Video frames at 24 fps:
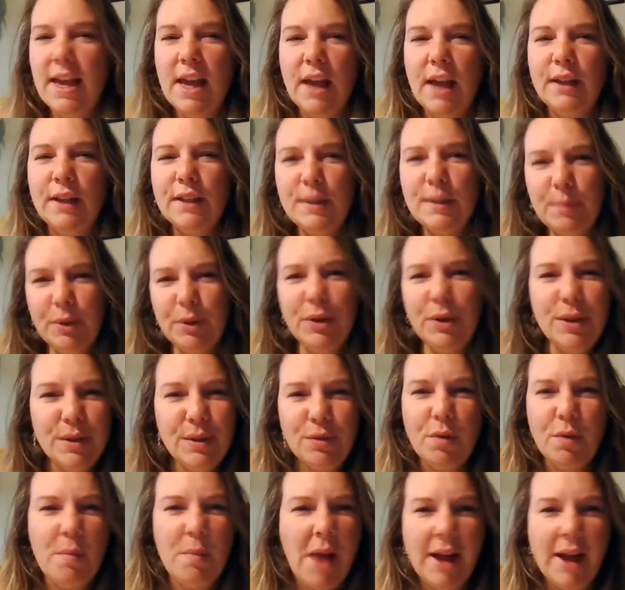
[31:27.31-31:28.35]
And Spirit is
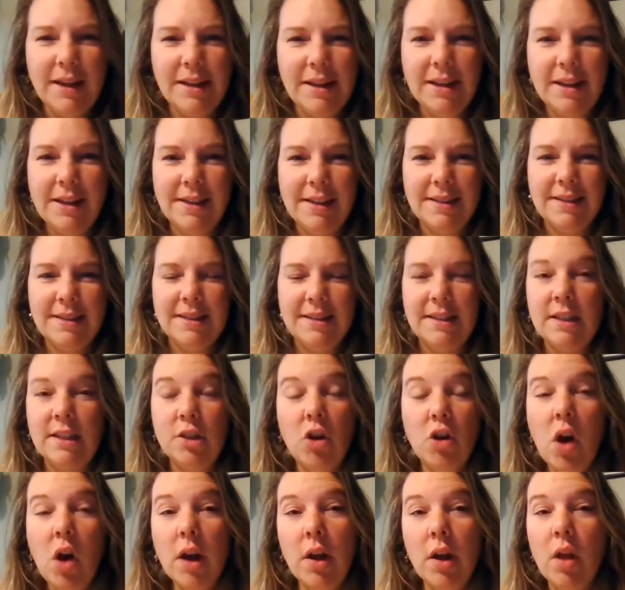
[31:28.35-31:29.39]
reminding us it's
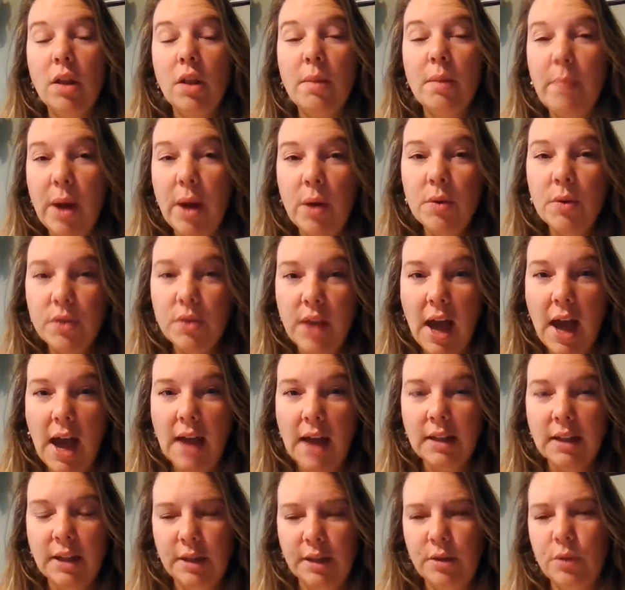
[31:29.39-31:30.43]
not all about
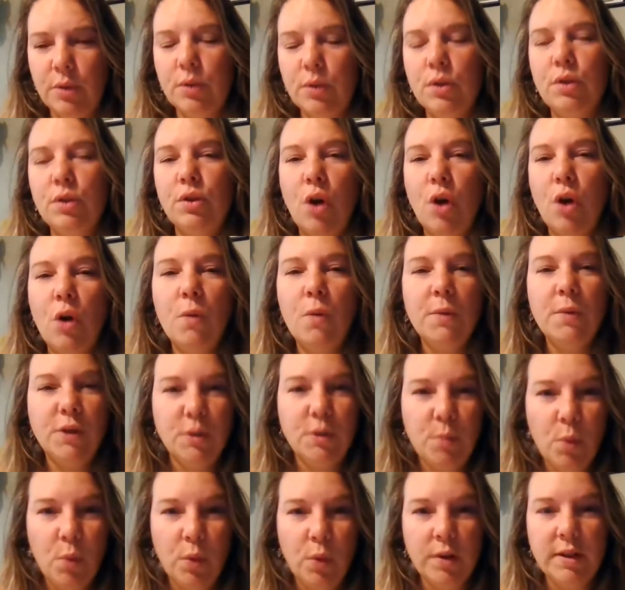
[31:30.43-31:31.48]
that. Like, there's so much
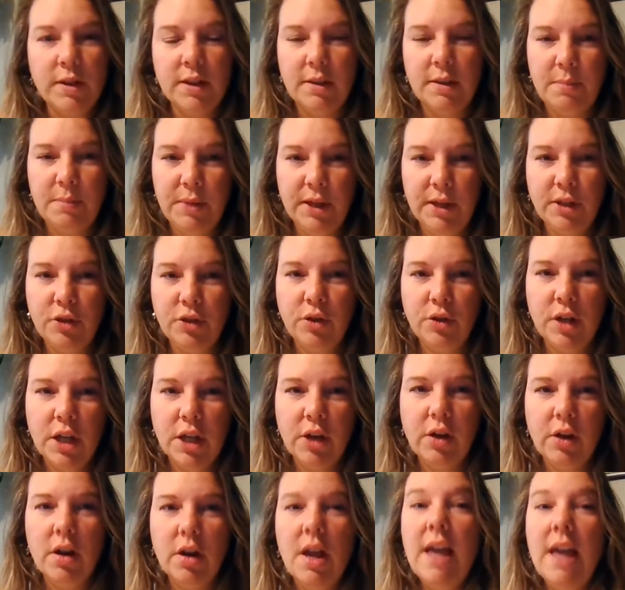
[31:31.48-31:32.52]
more to the picture
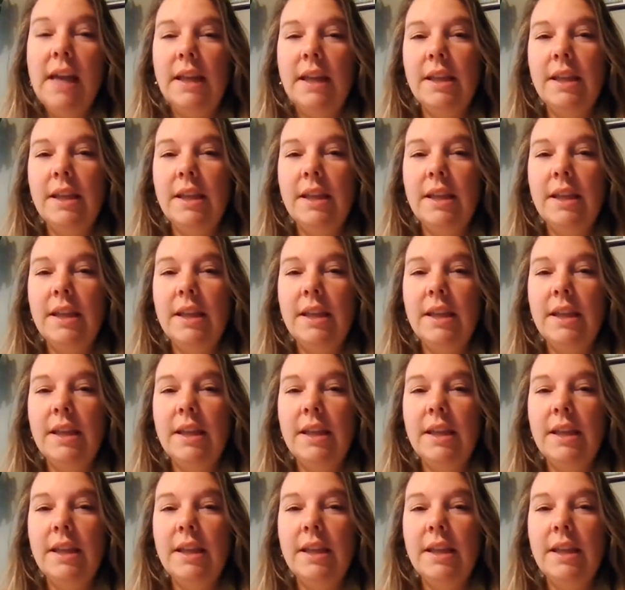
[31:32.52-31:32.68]
here.